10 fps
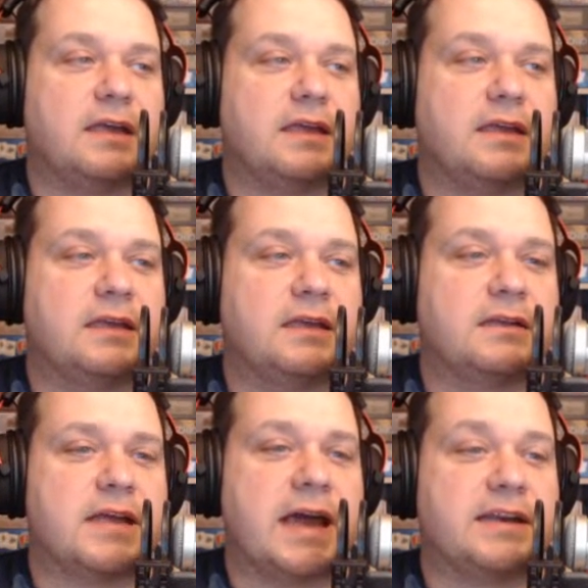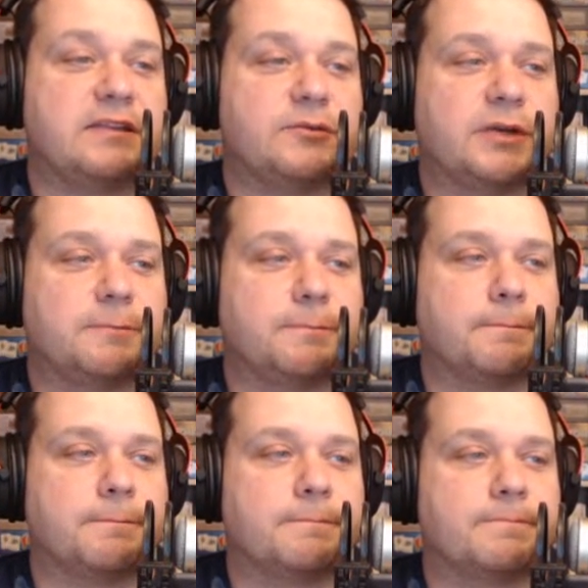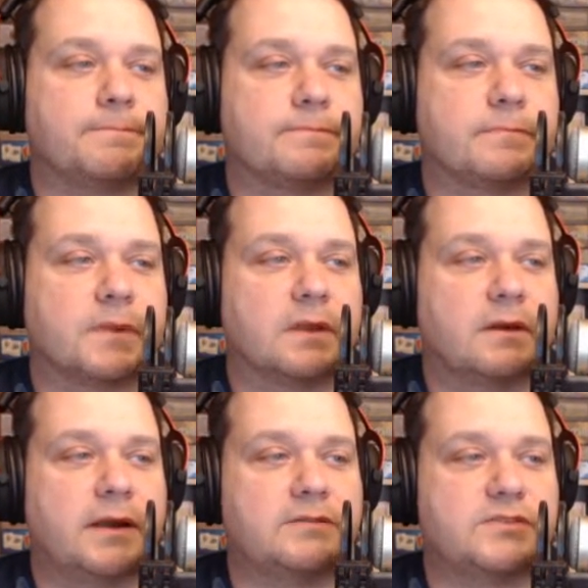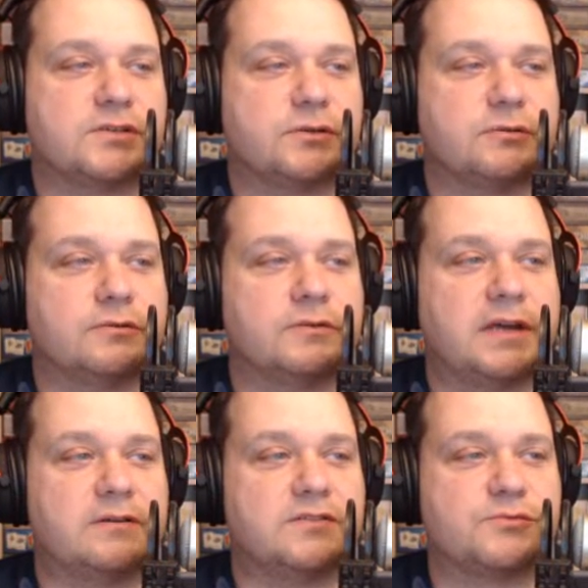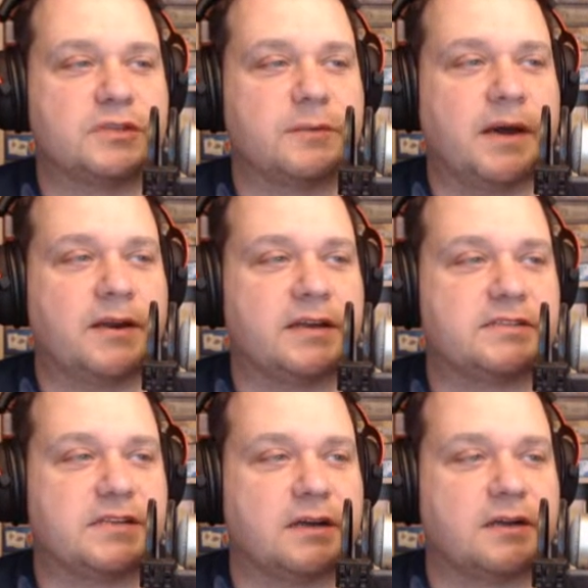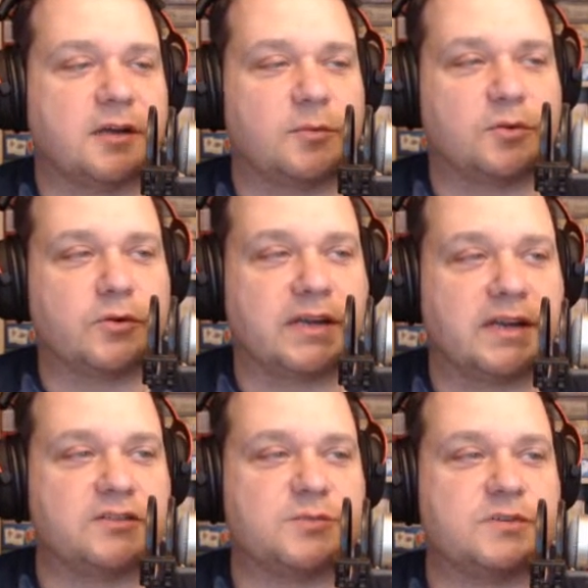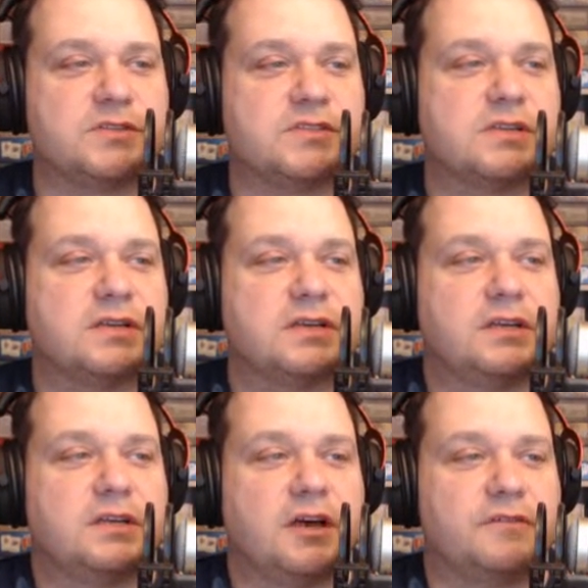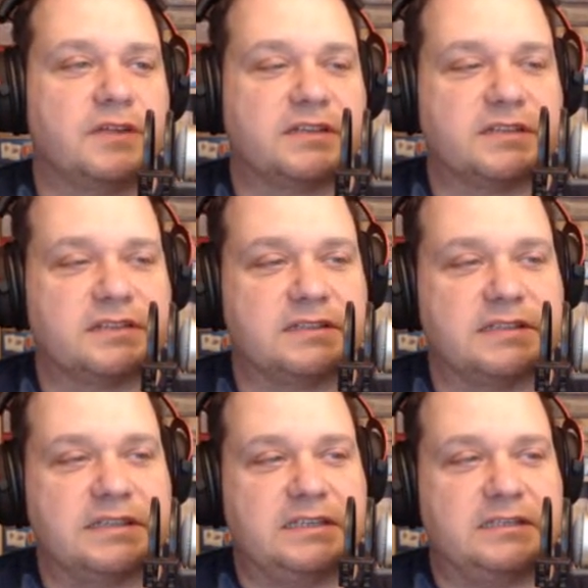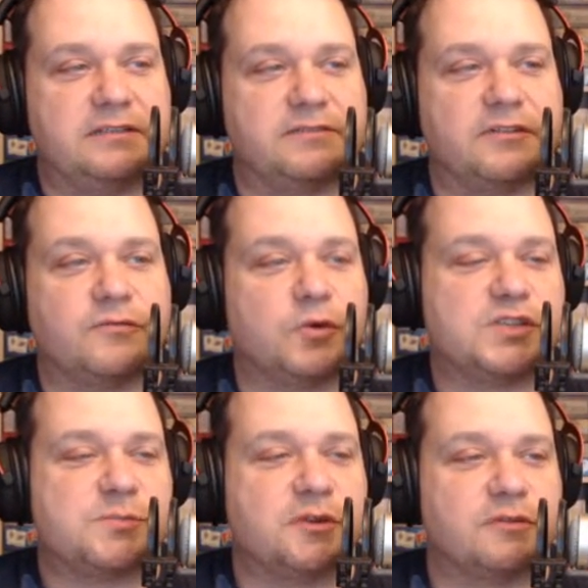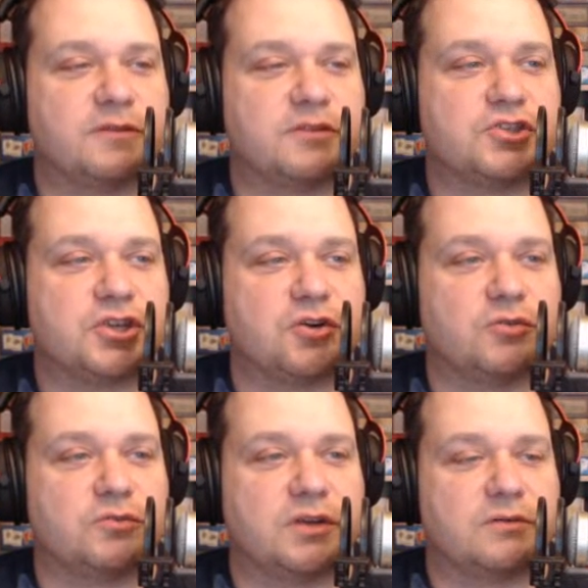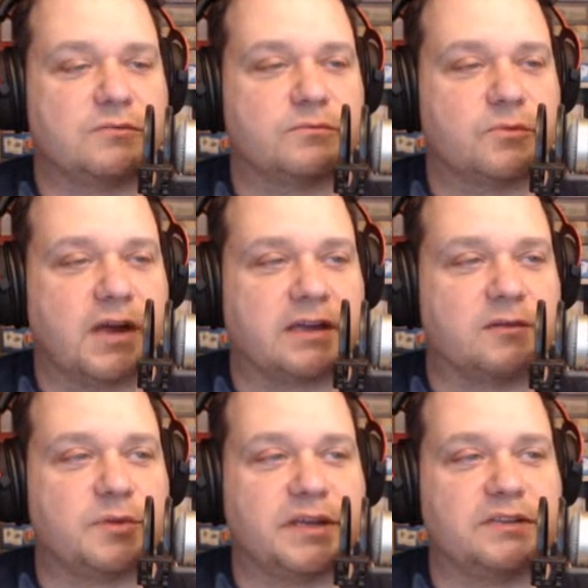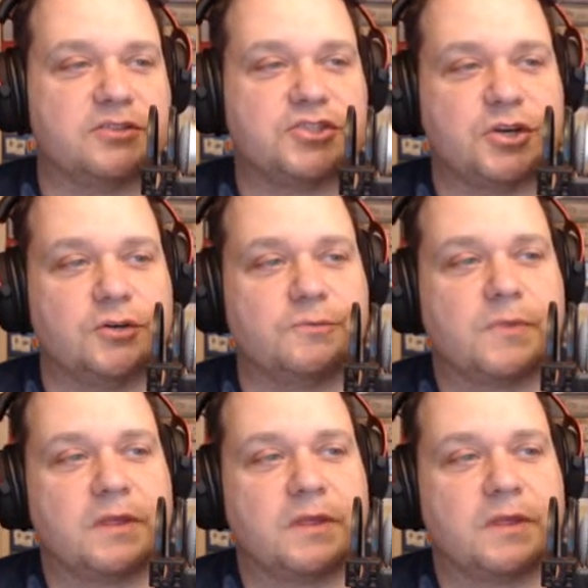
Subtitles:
at E3. All right, so that was really about it. A couple quick announcements. If you'd like to leave a voicemail for the show that I can play in the show,